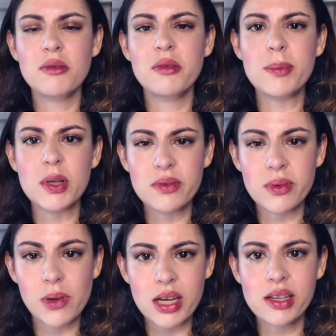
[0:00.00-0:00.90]
we move
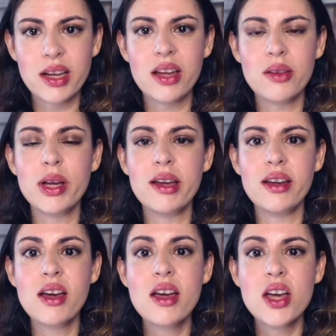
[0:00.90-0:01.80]
on, and
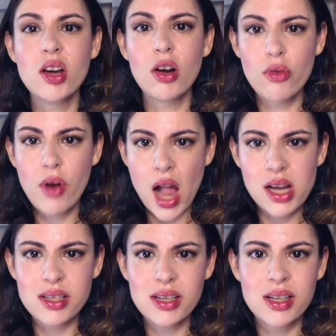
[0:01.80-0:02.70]
we correct.